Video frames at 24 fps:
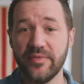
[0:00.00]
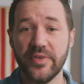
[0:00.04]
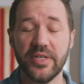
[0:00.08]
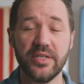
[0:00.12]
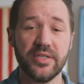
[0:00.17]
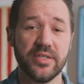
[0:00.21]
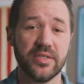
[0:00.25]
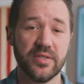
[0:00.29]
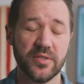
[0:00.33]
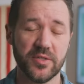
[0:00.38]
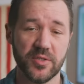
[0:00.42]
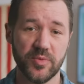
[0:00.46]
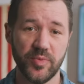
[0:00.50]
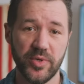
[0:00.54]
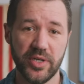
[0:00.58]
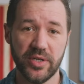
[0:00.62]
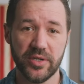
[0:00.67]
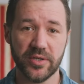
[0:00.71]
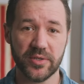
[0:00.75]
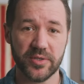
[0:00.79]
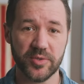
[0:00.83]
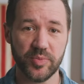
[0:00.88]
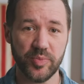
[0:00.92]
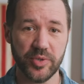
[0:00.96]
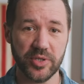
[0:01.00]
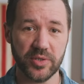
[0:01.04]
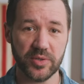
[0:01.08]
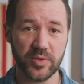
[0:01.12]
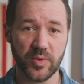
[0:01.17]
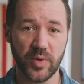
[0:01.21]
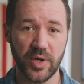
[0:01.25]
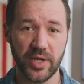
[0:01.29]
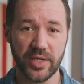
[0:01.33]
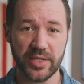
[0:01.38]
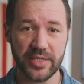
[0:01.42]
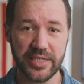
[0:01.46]
into the speaker's build
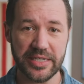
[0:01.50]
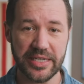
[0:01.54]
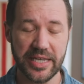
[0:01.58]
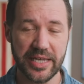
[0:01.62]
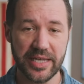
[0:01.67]
quality quality